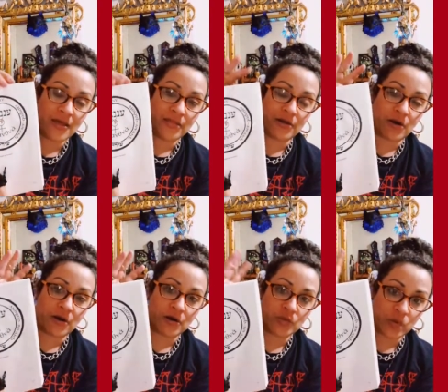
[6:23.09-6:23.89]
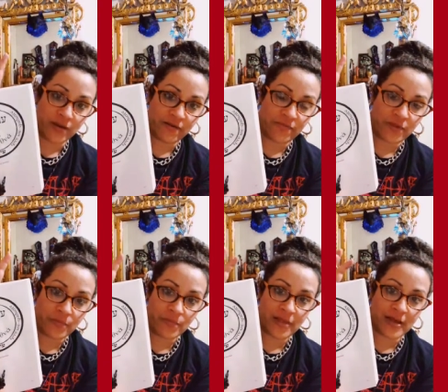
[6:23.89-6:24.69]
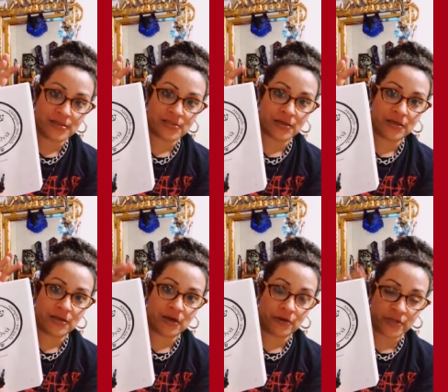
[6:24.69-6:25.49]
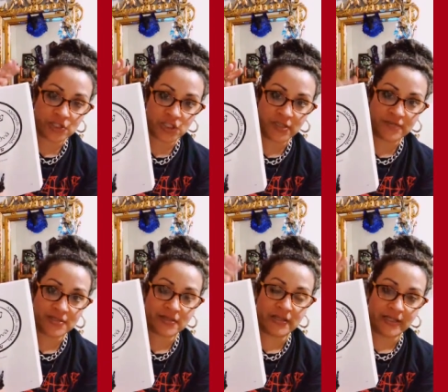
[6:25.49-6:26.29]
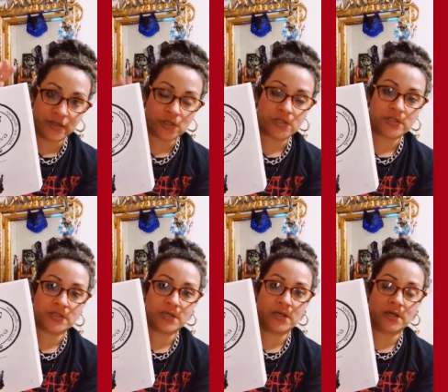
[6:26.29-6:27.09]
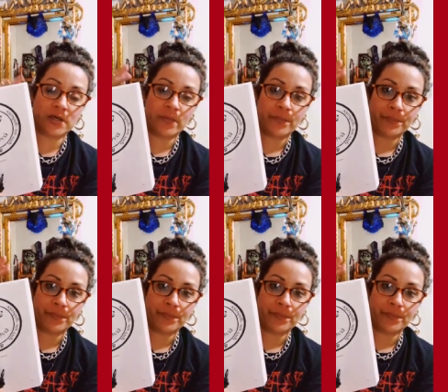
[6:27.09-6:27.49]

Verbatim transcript: There are 20 of them that uh, are the chiefs, the leaders, um,